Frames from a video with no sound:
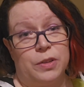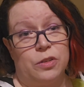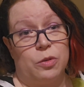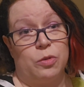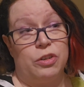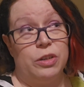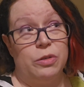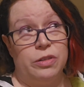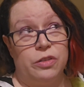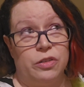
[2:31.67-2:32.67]
So she
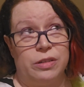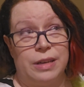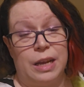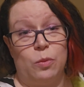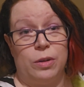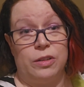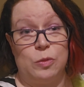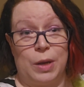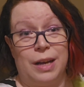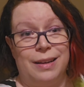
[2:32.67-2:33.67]
used to just stay in one
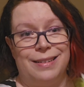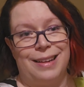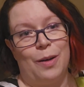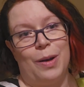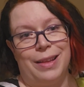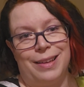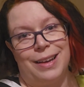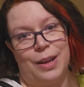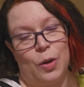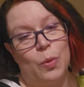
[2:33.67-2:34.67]
spot, and now I
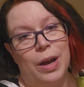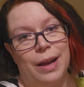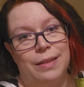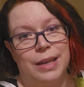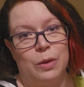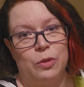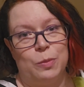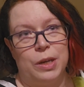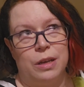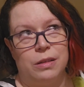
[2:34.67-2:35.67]
think I know why. I think it
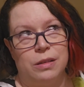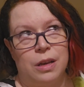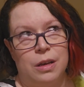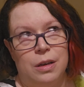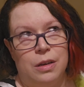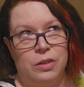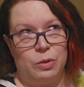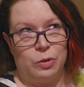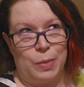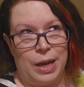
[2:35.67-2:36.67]
was because
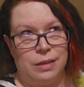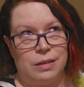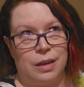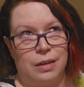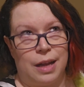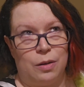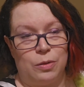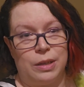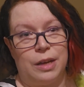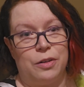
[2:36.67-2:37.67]
she was basking not
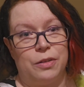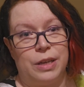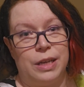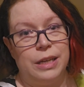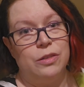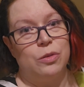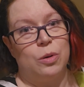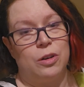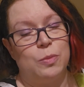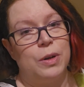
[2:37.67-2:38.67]
only under the heat
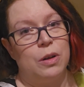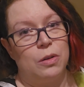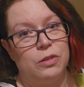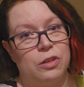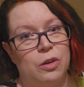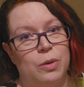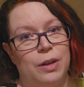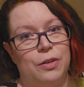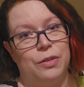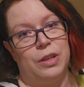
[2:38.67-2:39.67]
source, but also
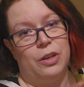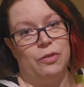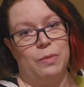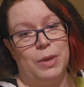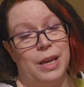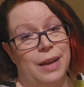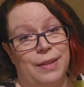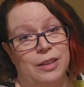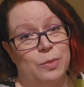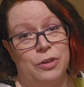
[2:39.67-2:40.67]
under the UVB,
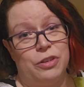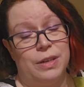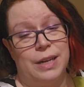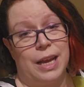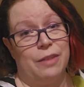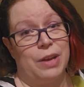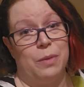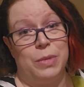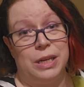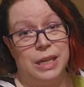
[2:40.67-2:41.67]
and that's why she didn't have
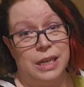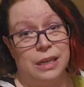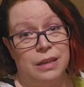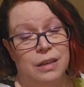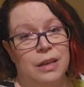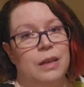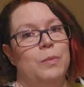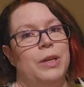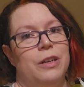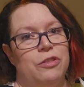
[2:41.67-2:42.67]
NBD,
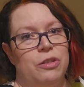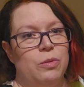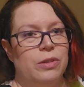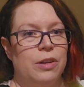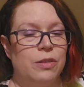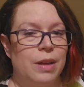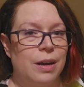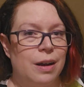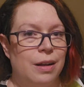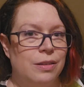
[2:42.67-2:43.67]
because she was under
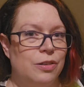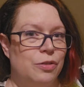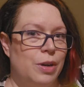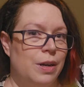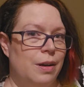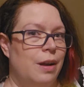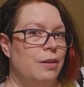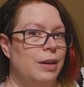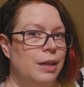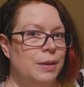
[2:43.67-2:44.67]
that concentrated
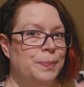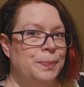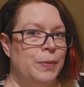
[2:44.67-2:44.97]
area.